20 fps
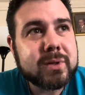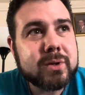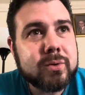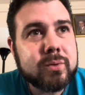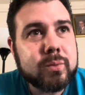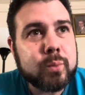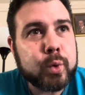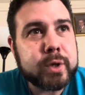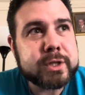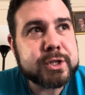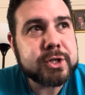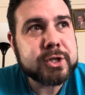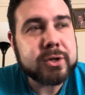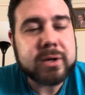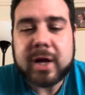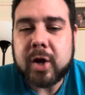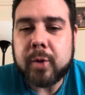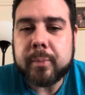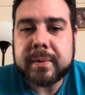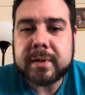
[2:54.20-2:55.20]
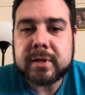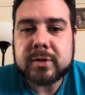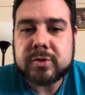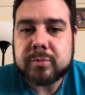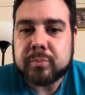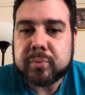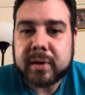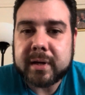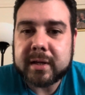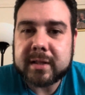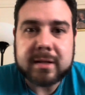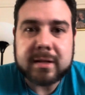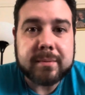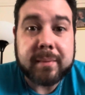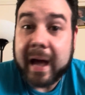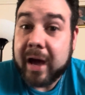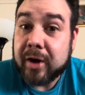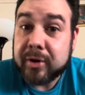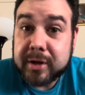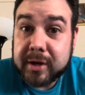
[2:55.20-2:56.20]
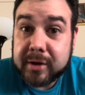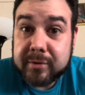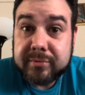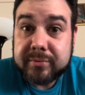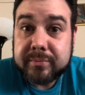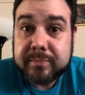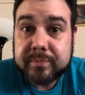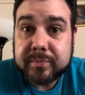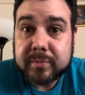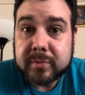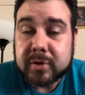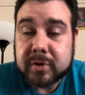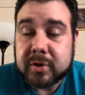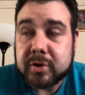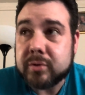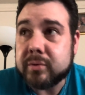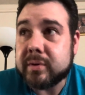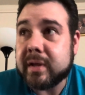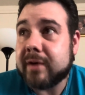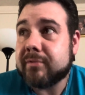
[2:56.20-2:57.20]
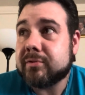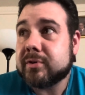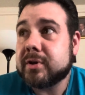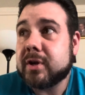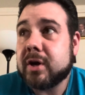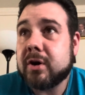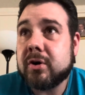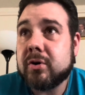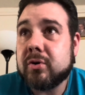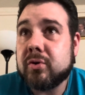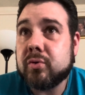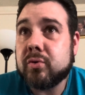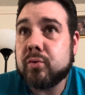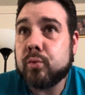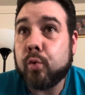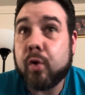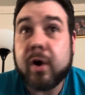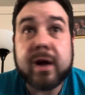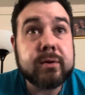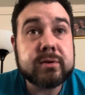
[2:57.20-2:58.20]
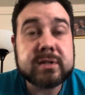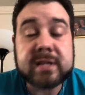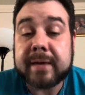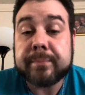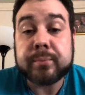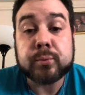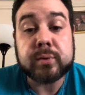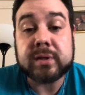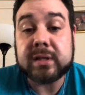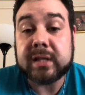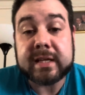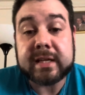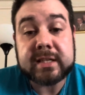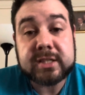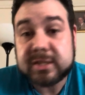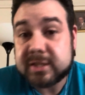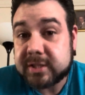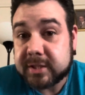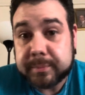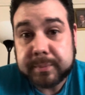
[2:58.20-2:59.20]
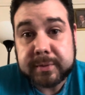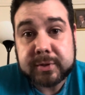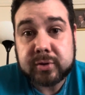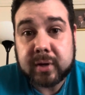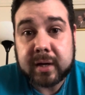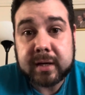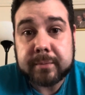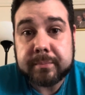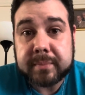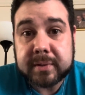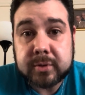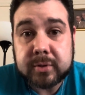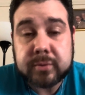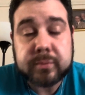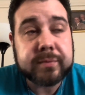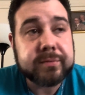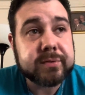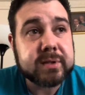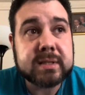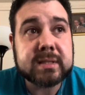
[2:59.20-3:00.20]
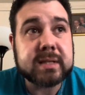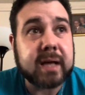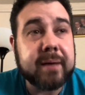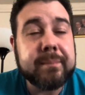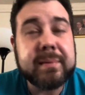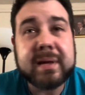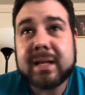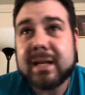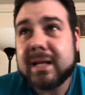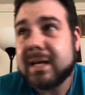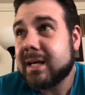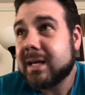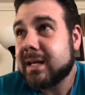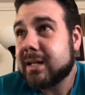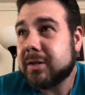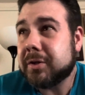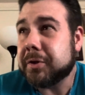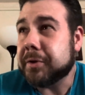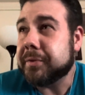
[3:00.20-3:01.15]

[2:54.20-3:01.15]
what you're helping to bring them out of. You never know what type of relationship you're trying to build with this. I mean, look,